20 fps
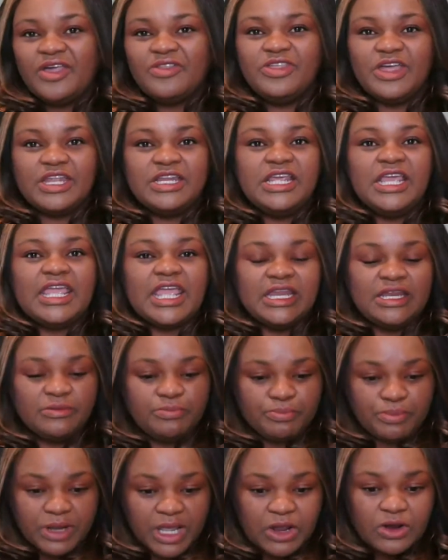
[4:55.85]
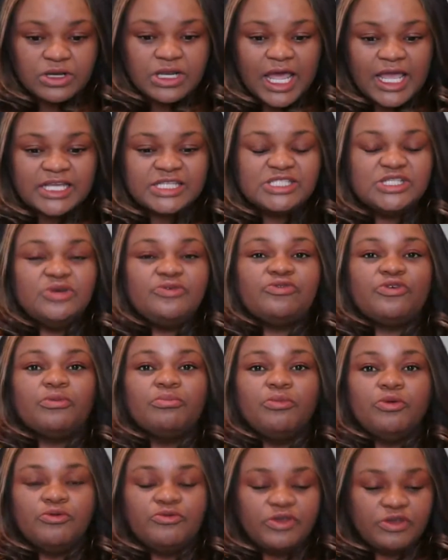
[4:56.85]
then he can paralyze you from
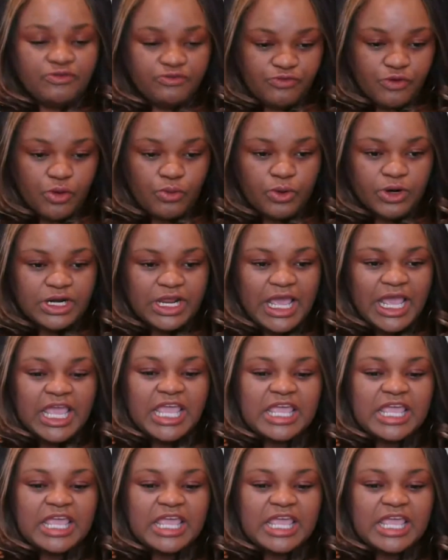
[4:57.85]
moving forward.